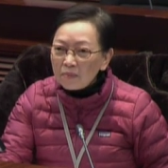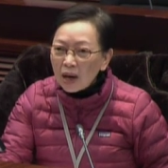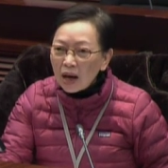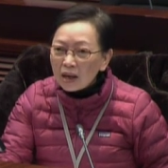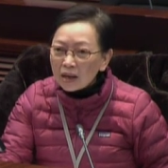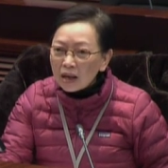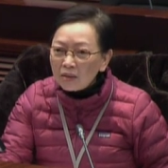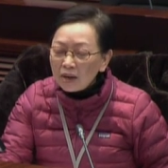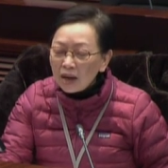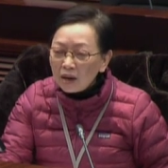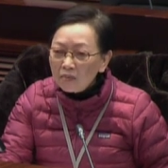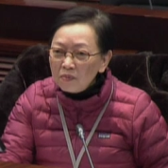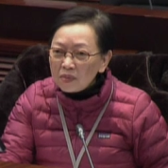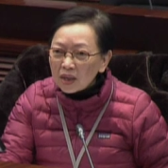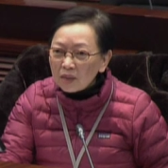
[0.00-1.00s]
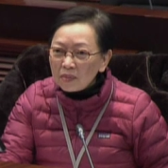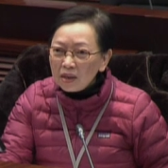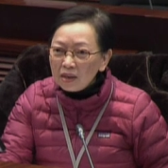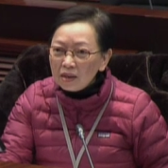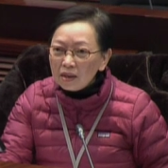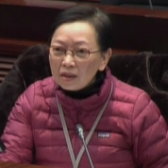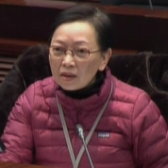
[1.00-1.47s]
According to the
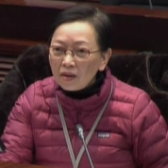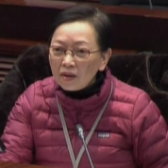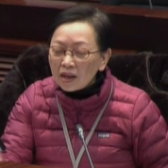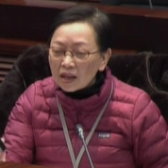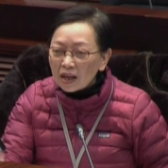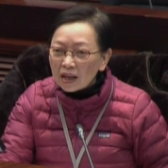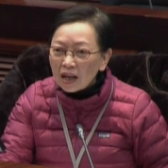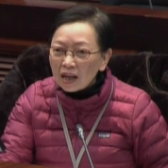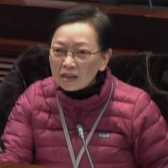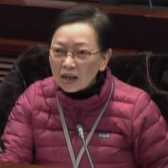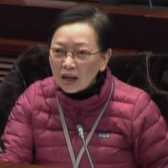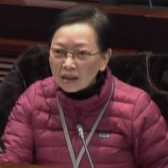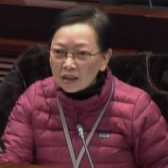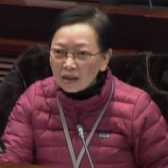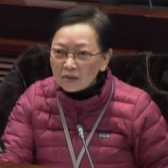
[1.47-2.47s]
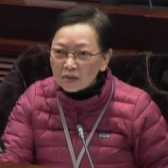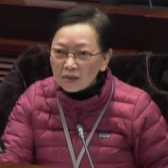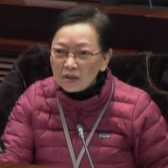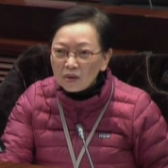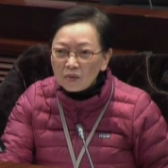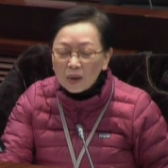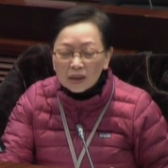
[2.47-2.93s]
Undersecretary, that there is uh,
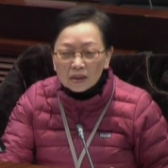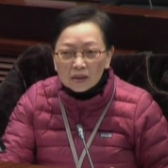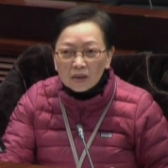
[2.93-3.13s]
no